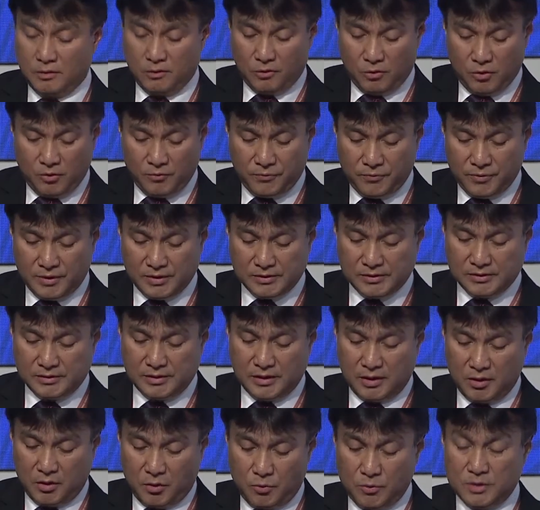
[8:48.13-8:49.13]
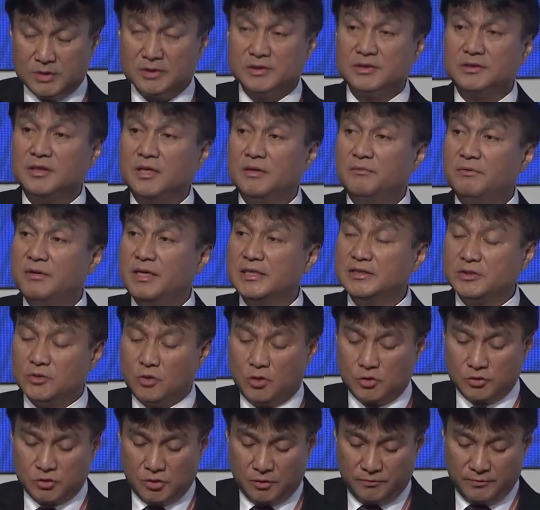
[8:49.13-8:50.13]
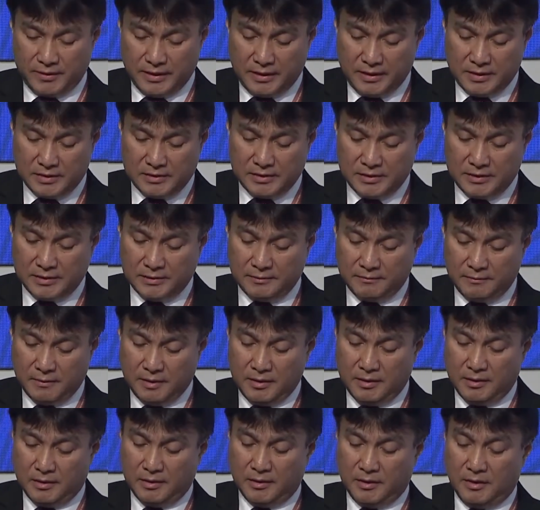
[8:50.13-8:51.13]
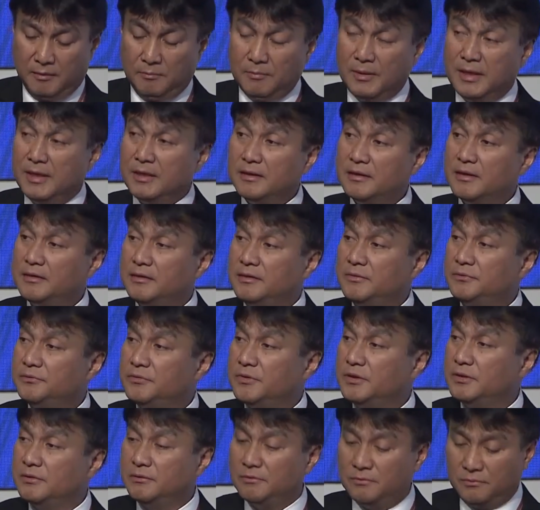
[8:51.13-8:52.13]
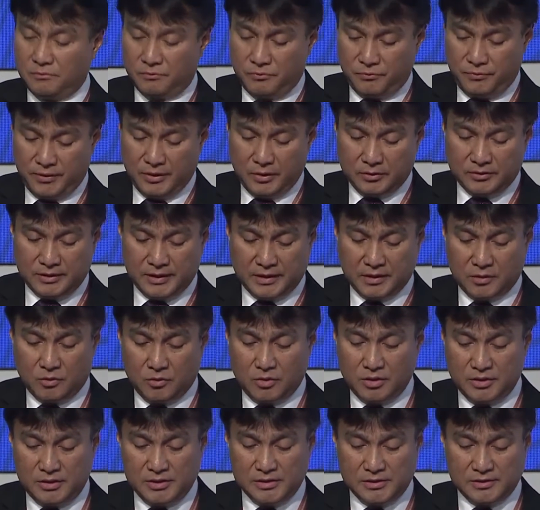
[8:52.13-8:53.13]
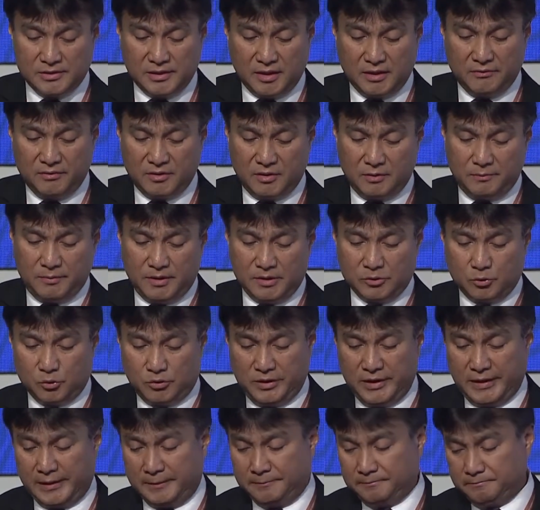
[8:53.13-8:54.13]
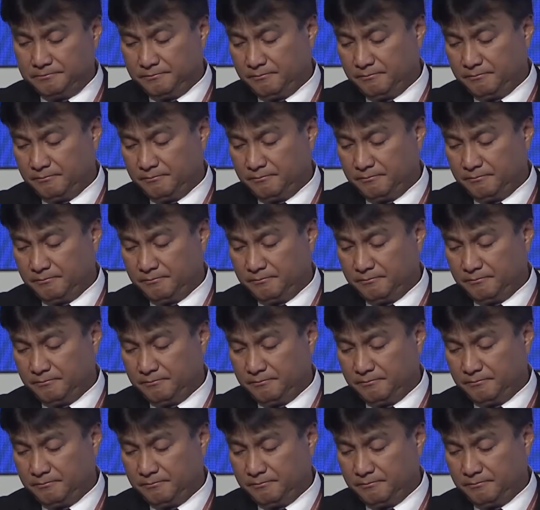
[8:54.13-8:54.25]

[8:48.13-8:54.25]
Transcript: offers the lowest levelized cost of energy among the different field technologies available today.